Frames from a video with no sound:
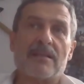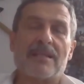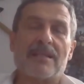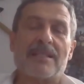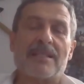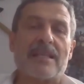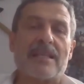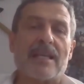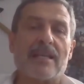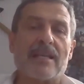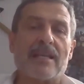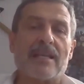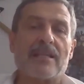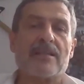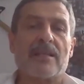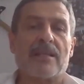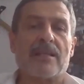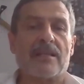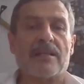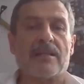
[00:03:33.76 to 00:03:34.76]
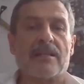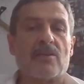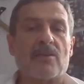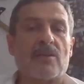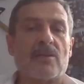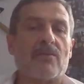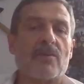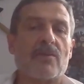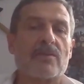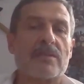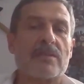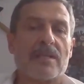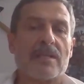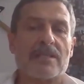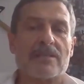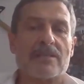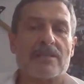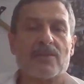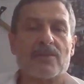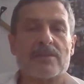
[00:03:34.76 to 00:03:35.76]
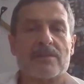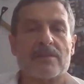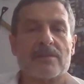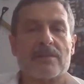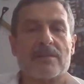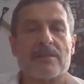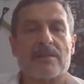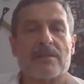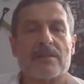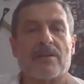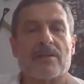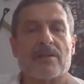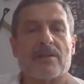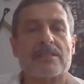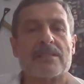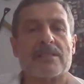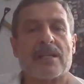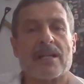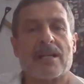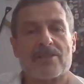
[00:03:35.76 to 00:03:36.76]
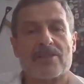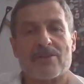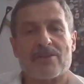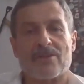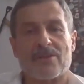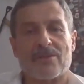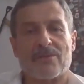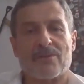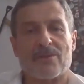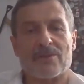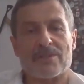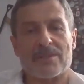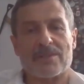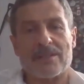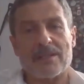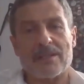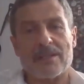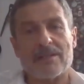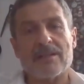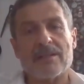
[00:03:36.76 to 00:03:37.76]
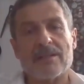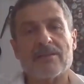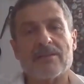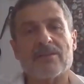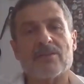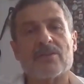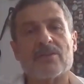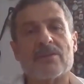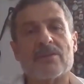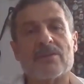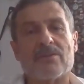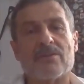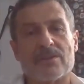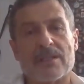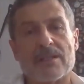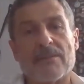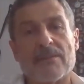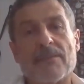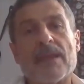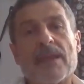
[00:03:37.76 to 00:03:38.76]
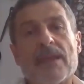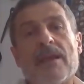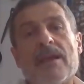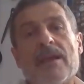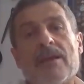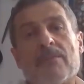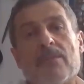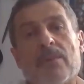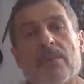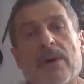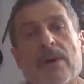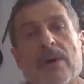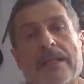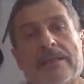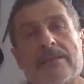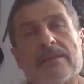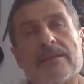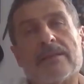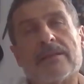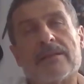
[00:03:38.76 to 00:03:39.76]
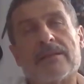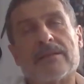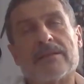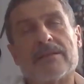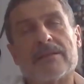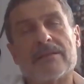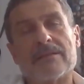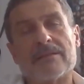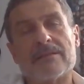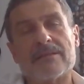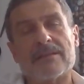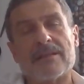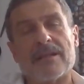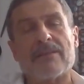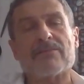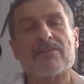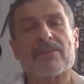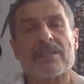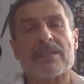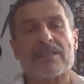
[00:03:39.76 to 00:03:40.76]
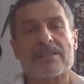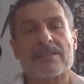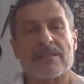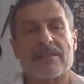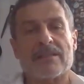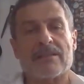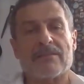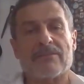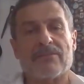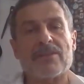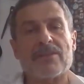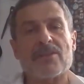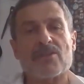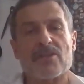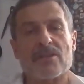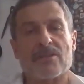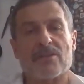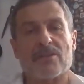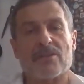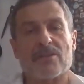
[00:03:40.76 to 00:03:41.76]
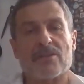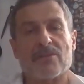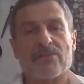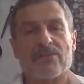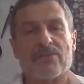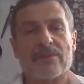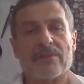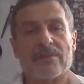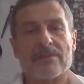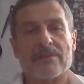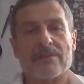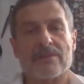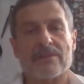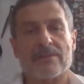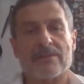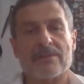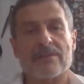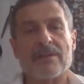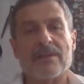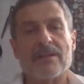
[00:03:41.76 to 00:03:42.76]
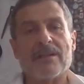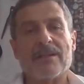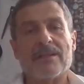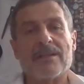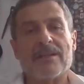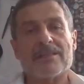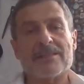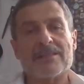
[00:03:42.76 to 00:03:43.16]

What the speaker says: And in the end, university it was construction university. But after finishing of